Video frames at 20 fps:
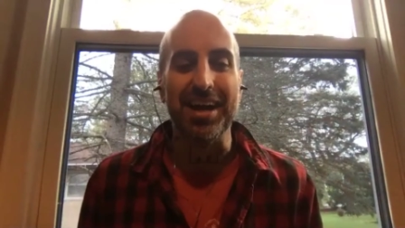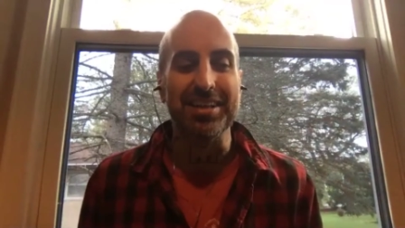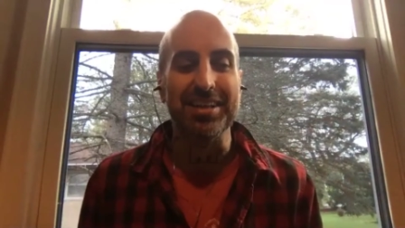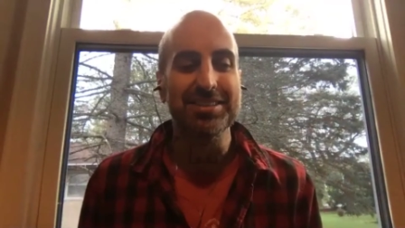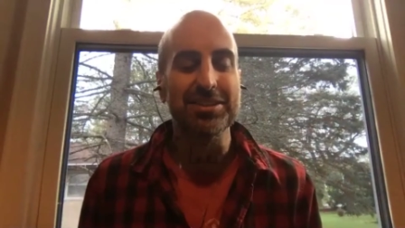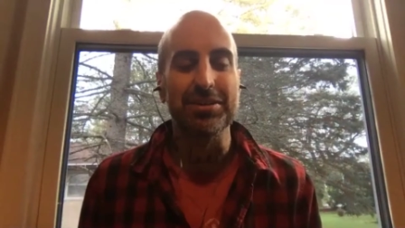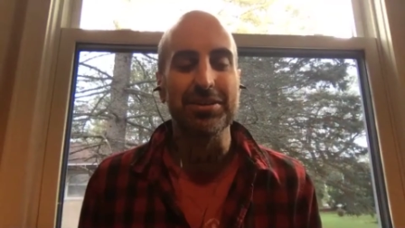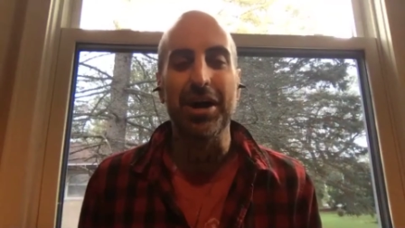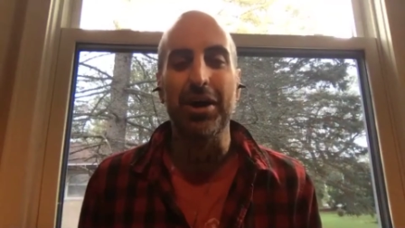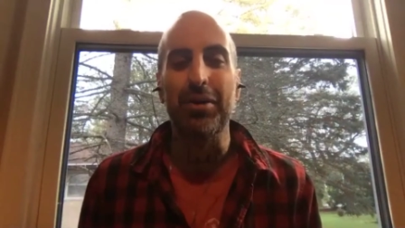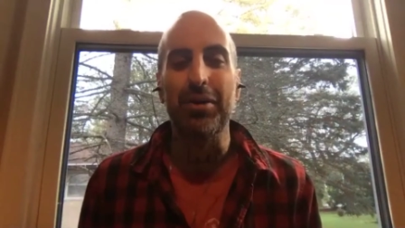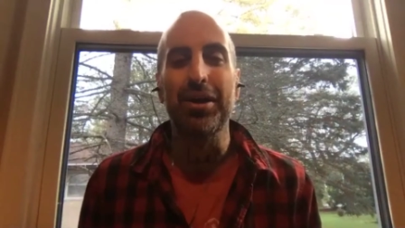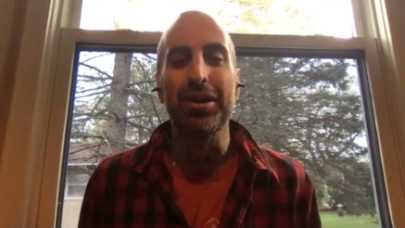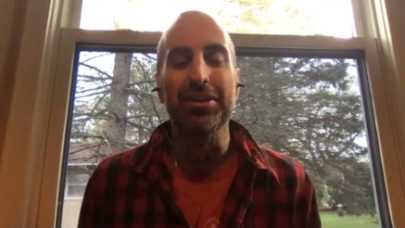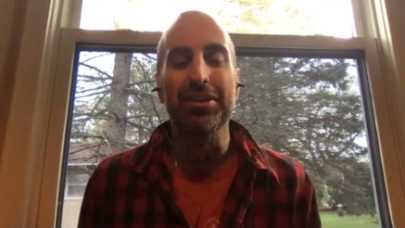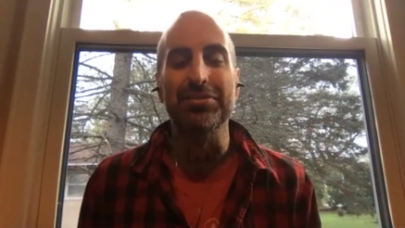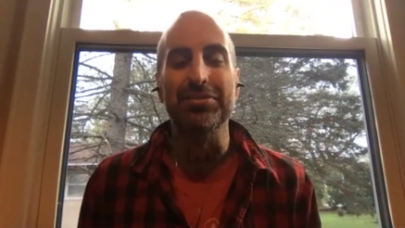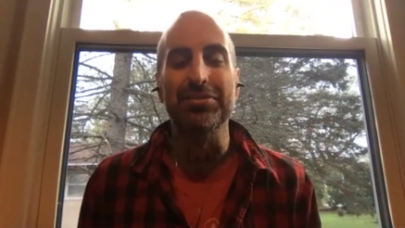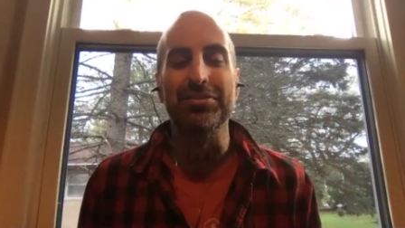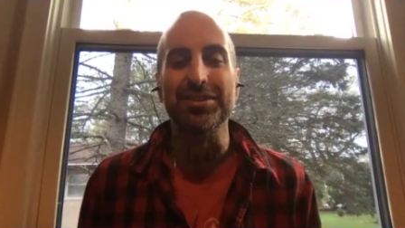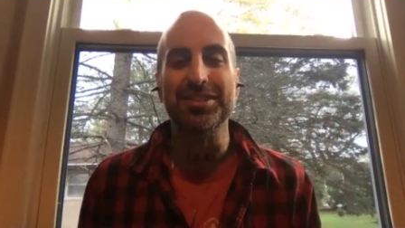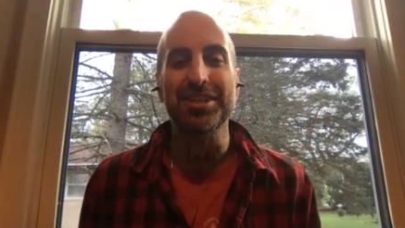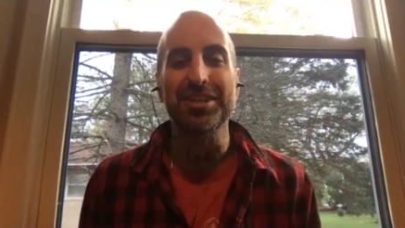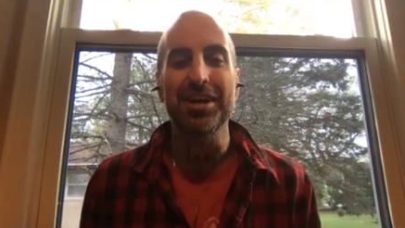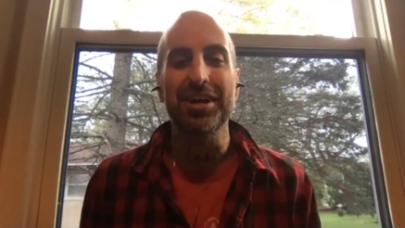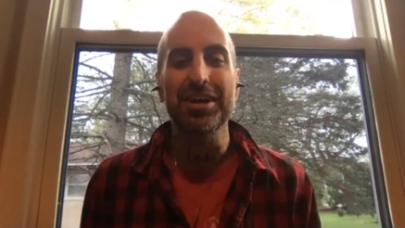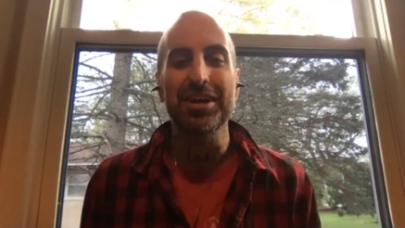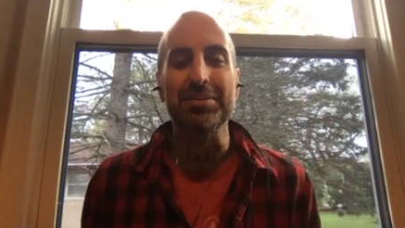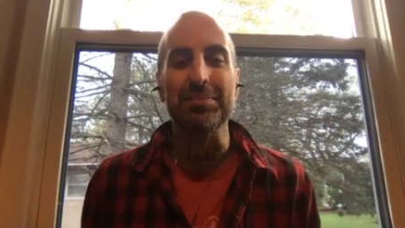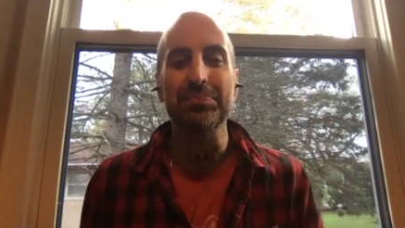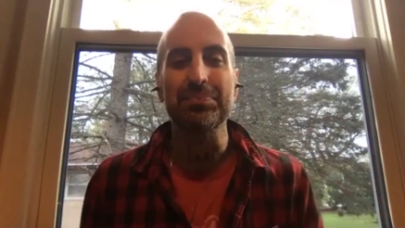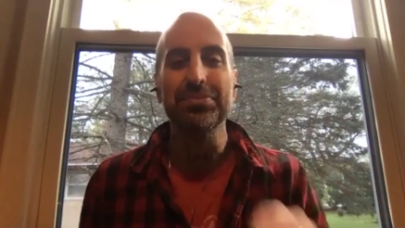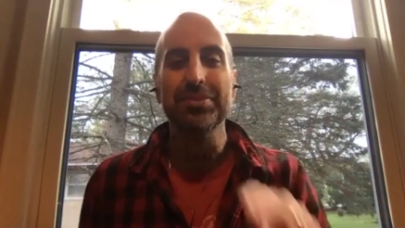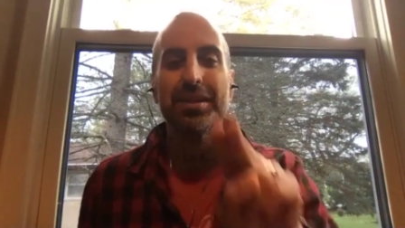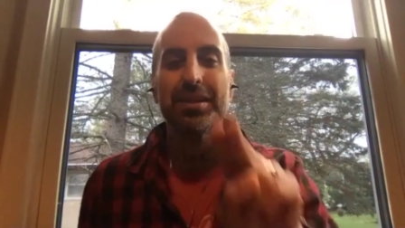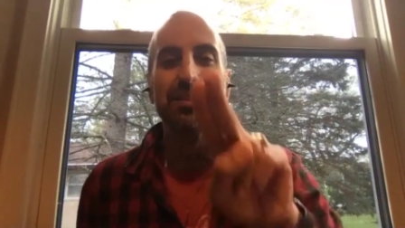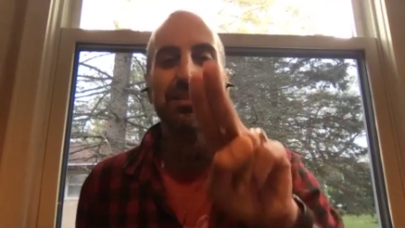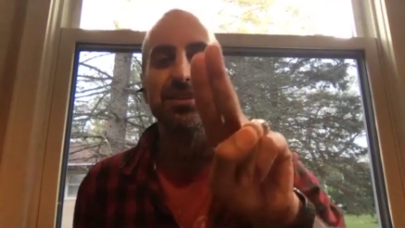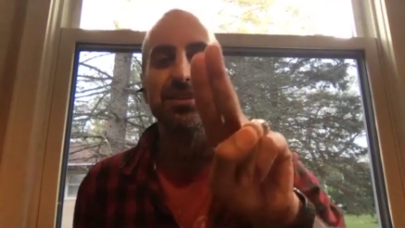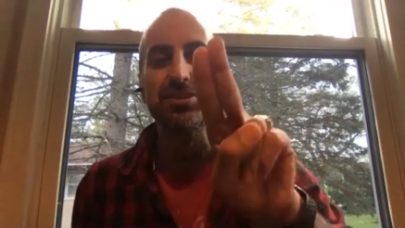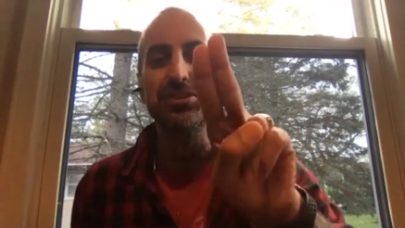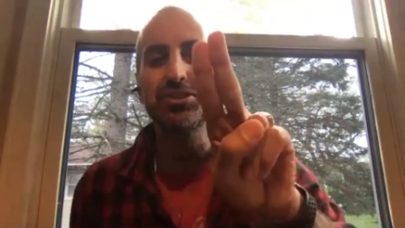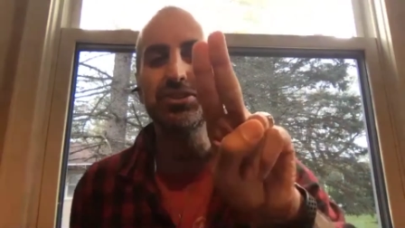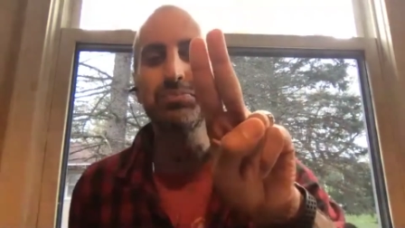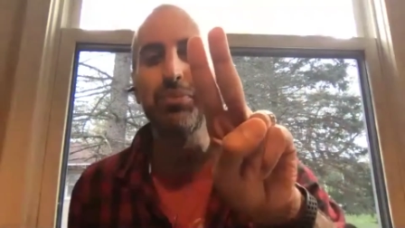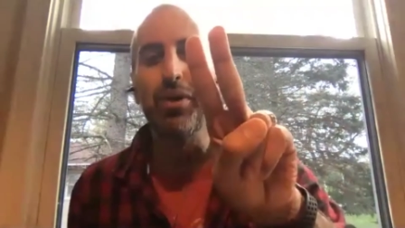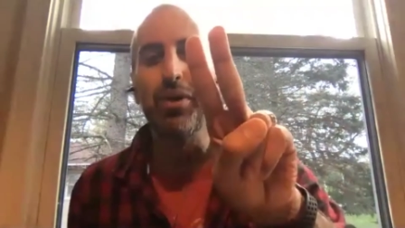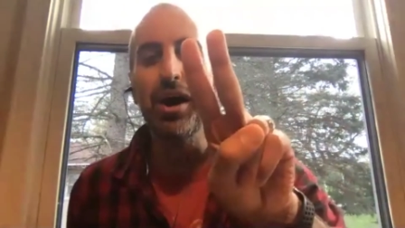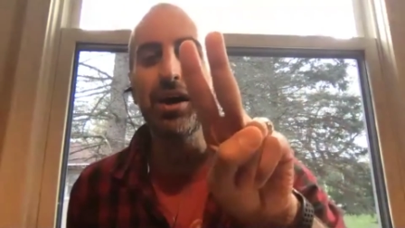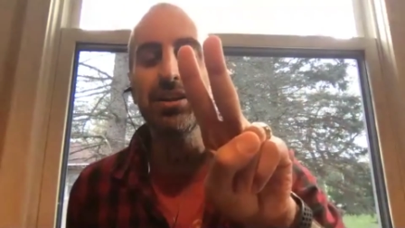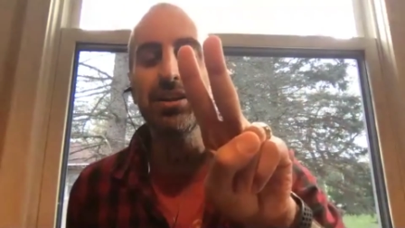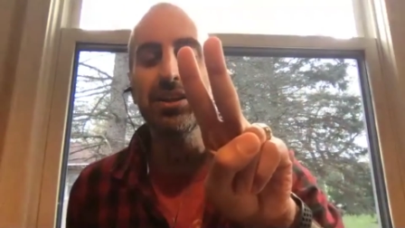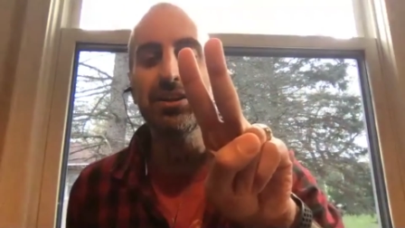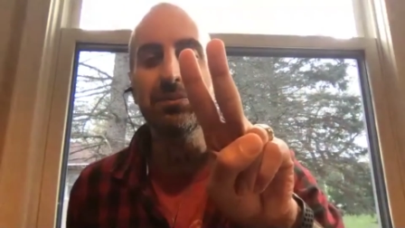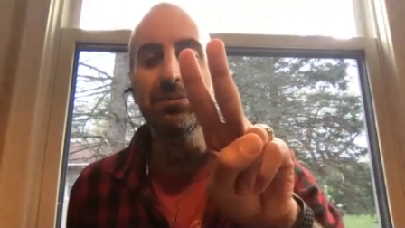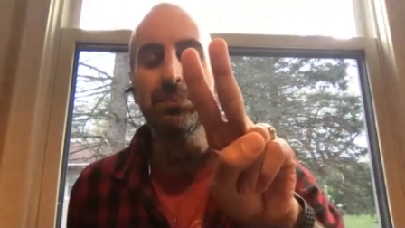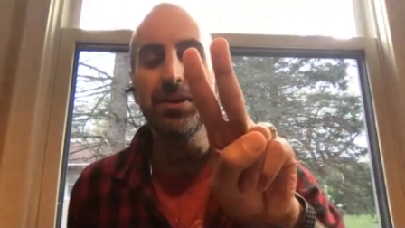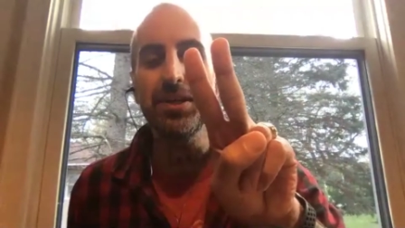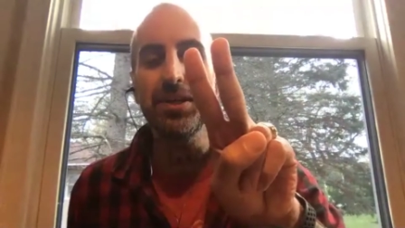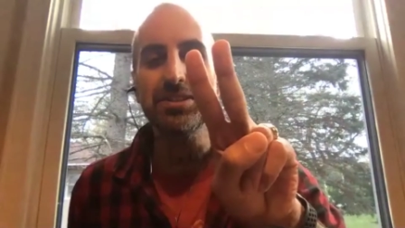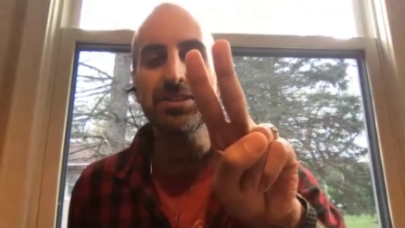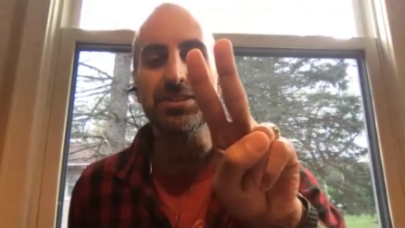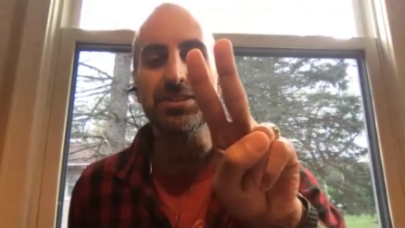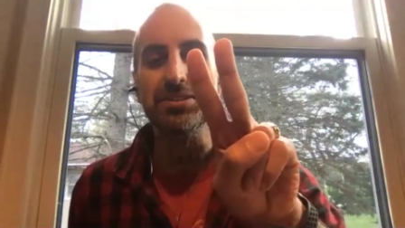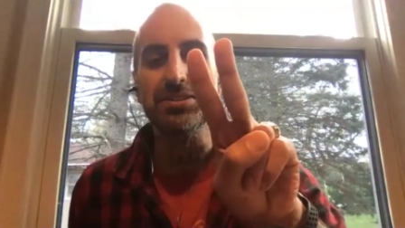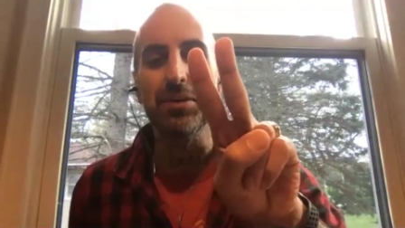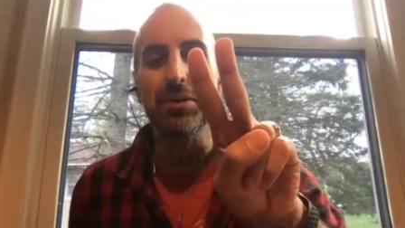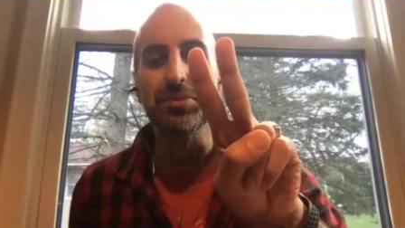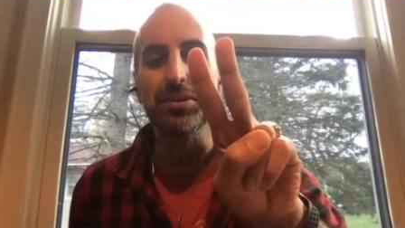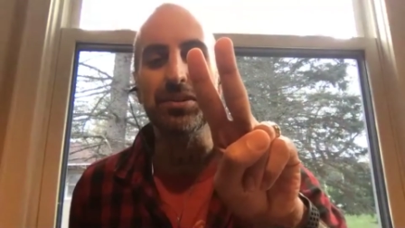So now all of a sudden, this small little piece of something